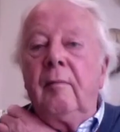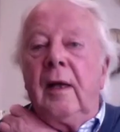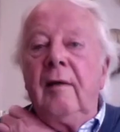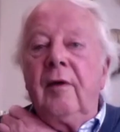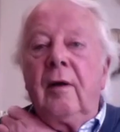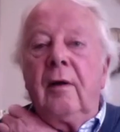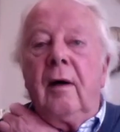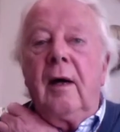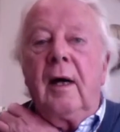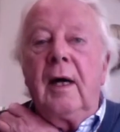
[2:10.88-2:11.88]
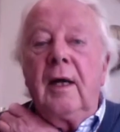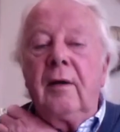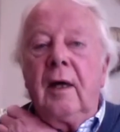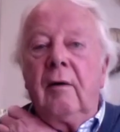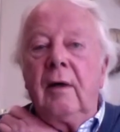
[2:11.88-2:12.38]
believe it or not, I
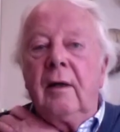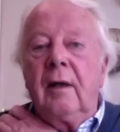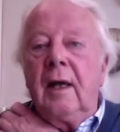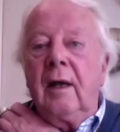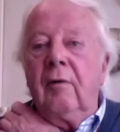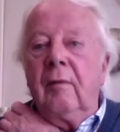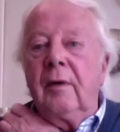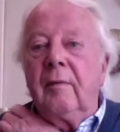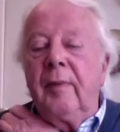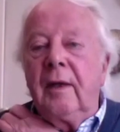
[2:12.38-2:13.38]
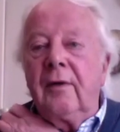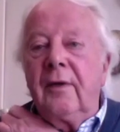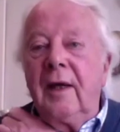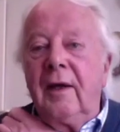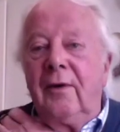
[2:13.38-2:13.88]
had to go into the neg rooms
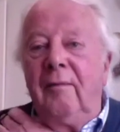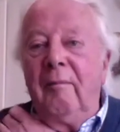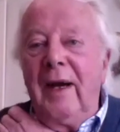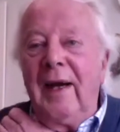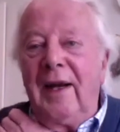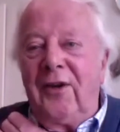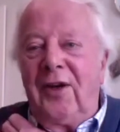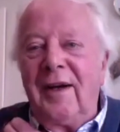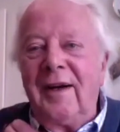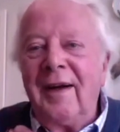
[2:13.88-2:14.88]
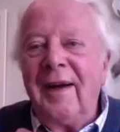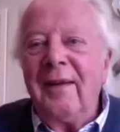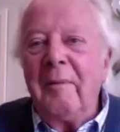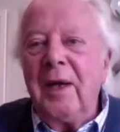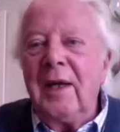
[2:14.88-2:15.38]
because they couldn't match
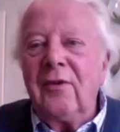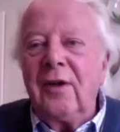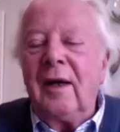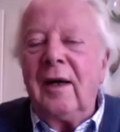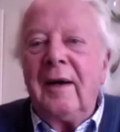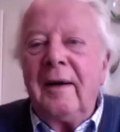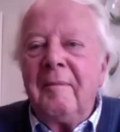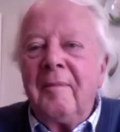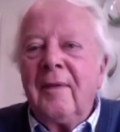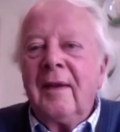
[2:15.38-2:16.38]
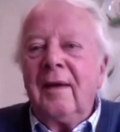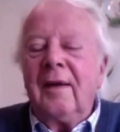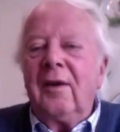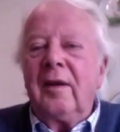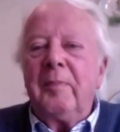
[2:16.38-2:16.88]
the picture.
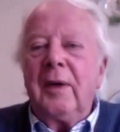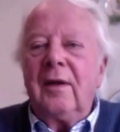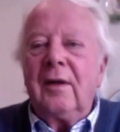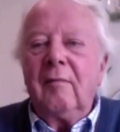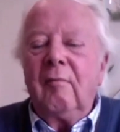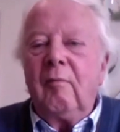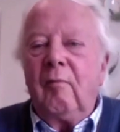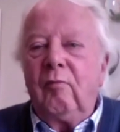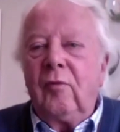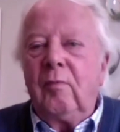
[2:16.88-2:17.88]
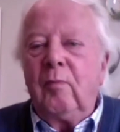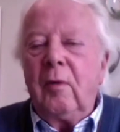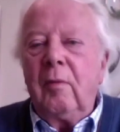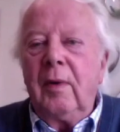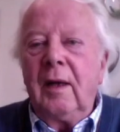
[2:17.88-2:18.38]
And I spent
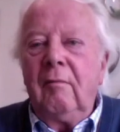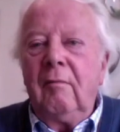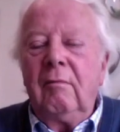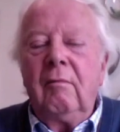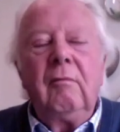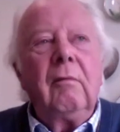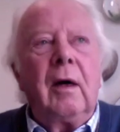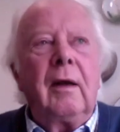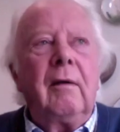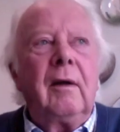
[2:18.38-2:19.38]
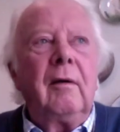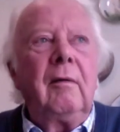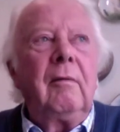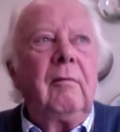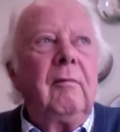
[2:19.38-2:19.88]
probably, I don't
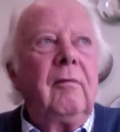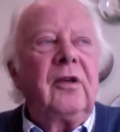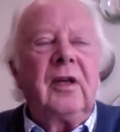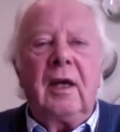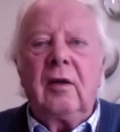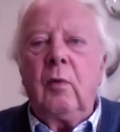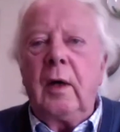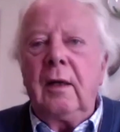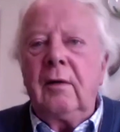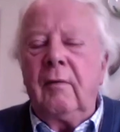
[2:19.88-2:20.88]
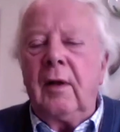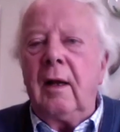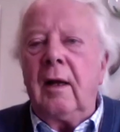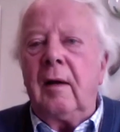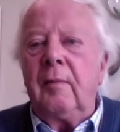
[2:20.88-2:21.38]
know, 6 weeks in the
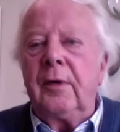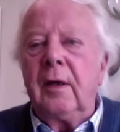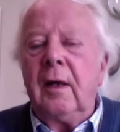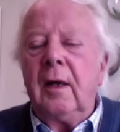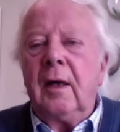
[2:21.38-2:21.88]
labs